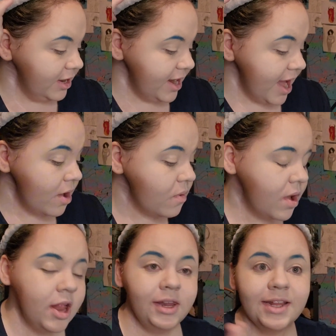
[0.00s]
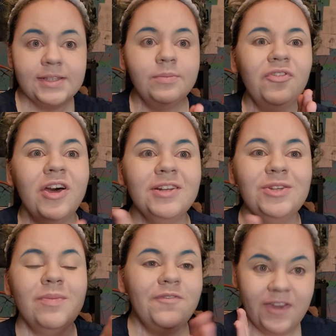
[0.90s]
Now, let's move on
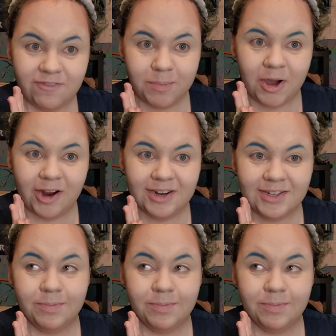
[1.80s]
to my favorite part,